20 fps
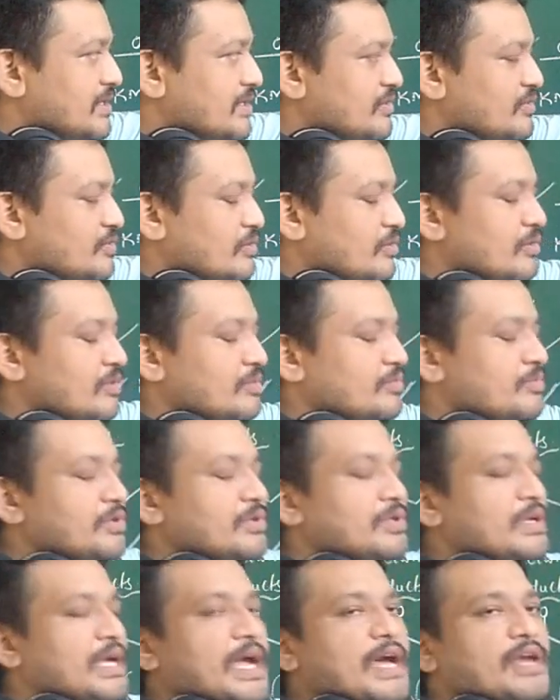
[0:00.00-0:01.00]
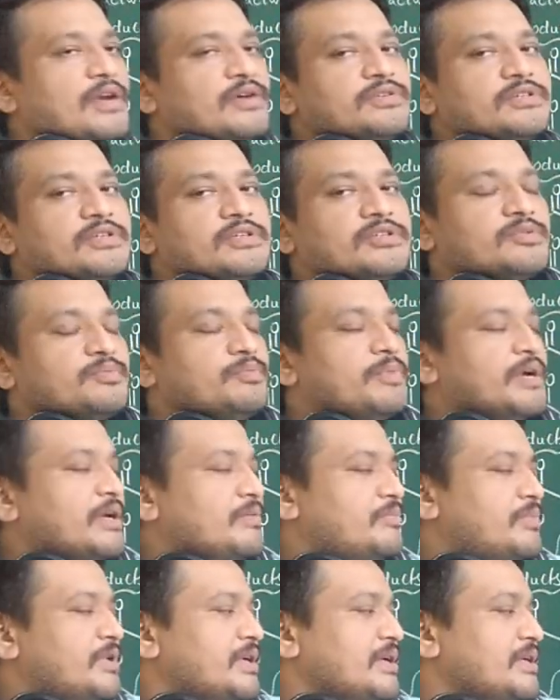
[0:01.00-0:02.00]
is suitable? Halogens by
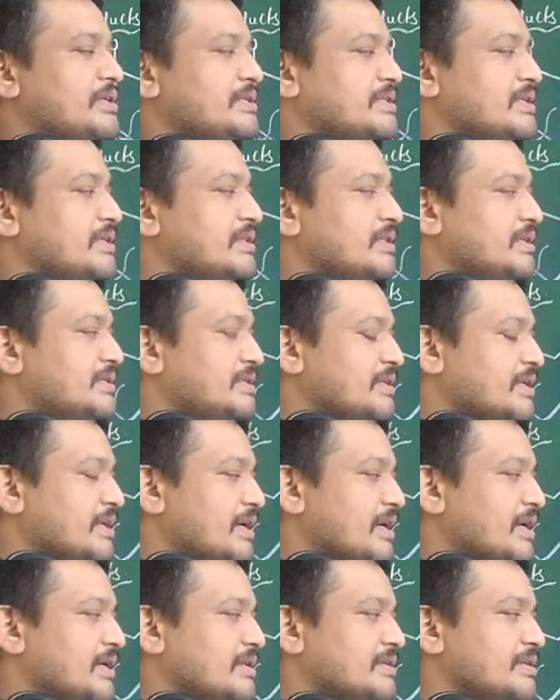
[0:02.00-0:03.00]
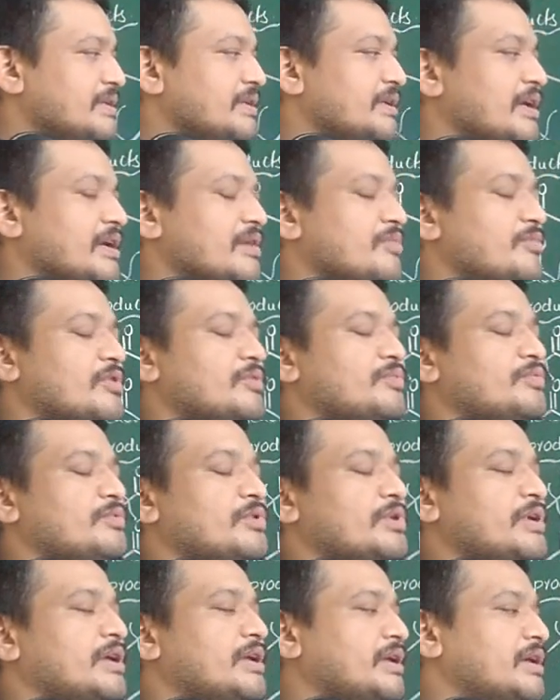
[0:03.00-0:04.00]
base. In this reaction, KMnO4
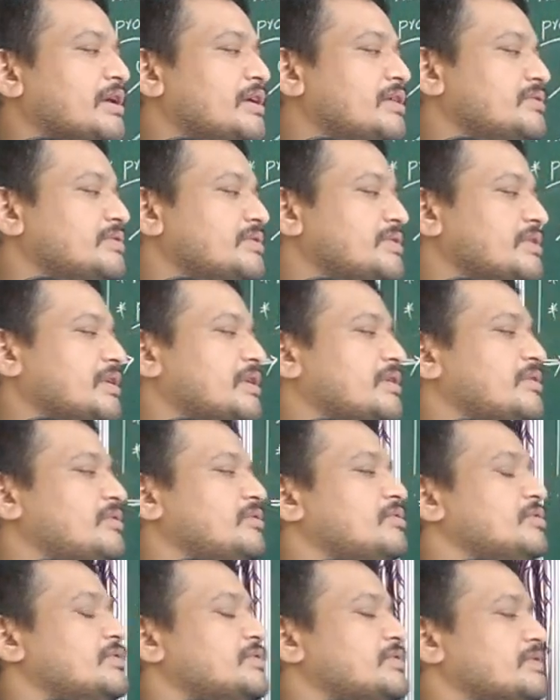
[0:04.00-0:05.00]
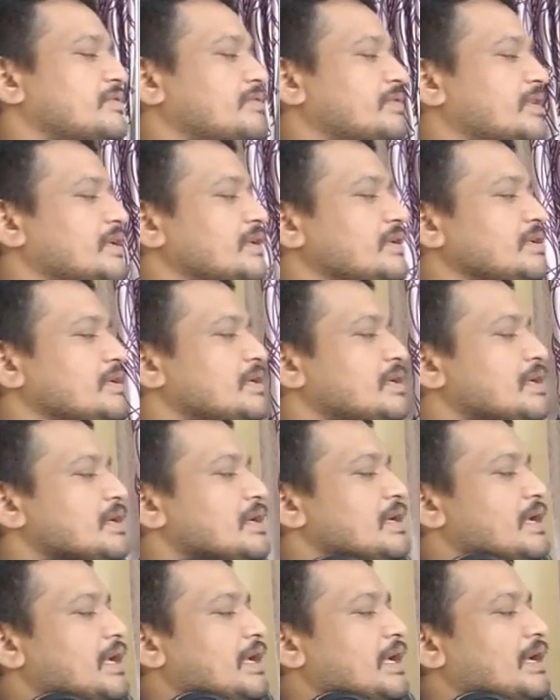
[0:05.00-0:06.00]
or K2Cr2O7.
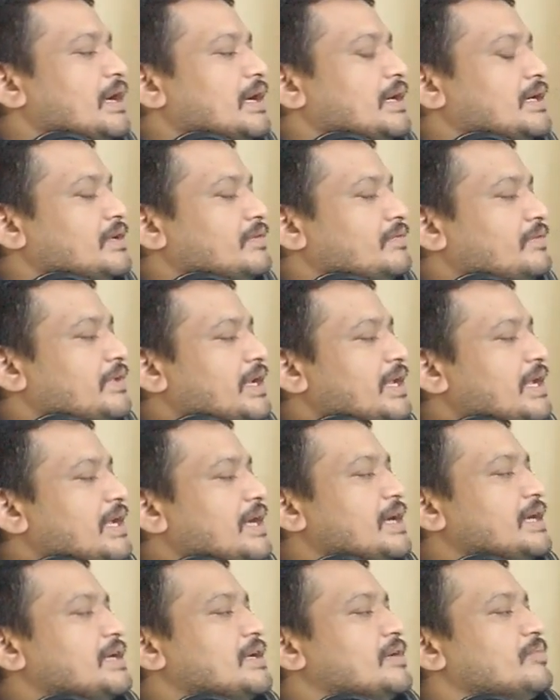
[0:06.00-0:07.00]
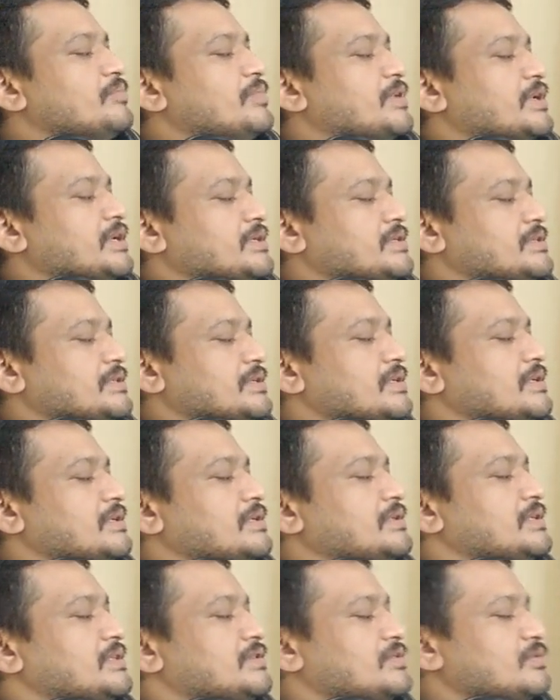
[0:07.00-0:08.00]
at very high temperature.
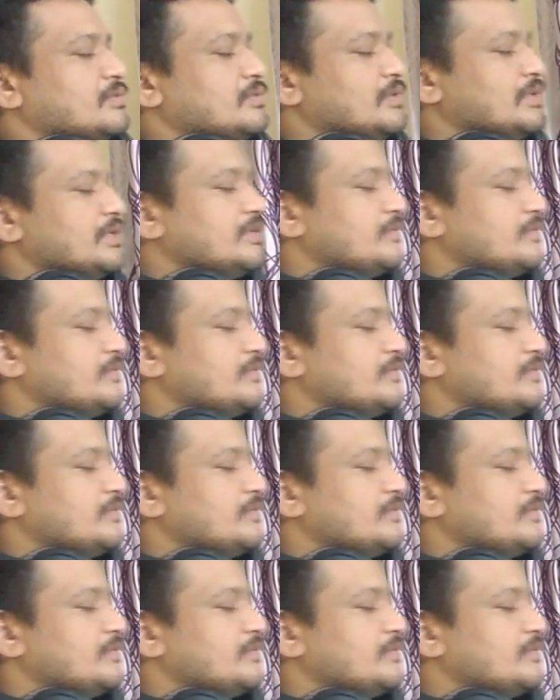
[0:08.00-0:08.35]
This rule is